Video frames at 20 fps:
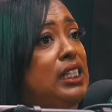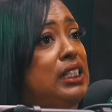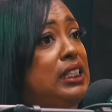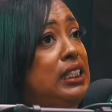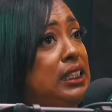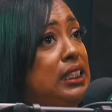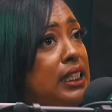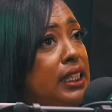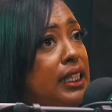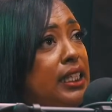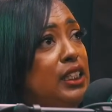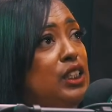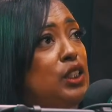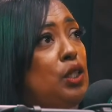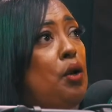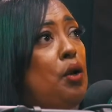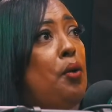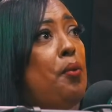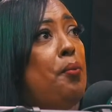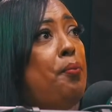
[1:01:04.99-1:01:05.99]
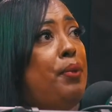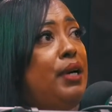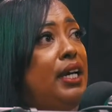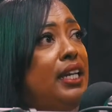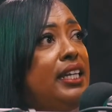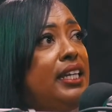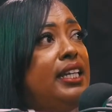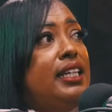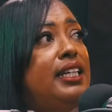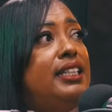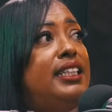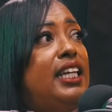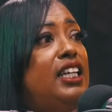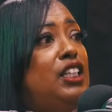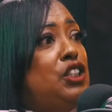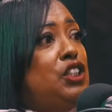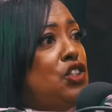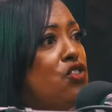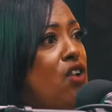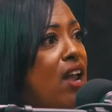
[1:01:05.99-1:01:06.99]
in a sense, but it is
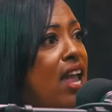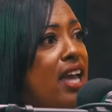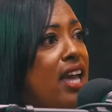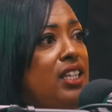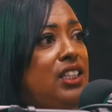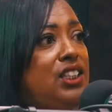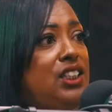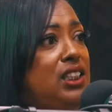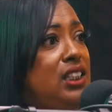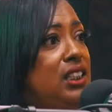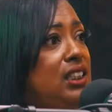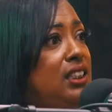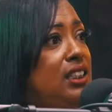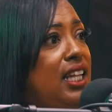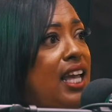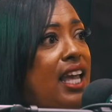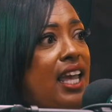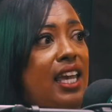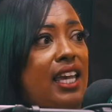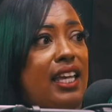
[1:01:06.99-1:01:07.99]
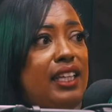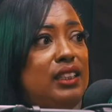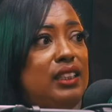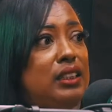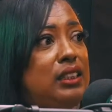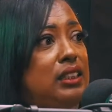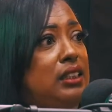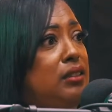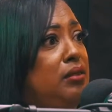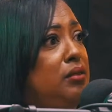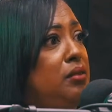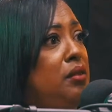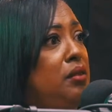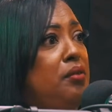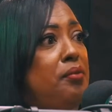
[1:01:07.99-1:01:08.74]
a strategy that has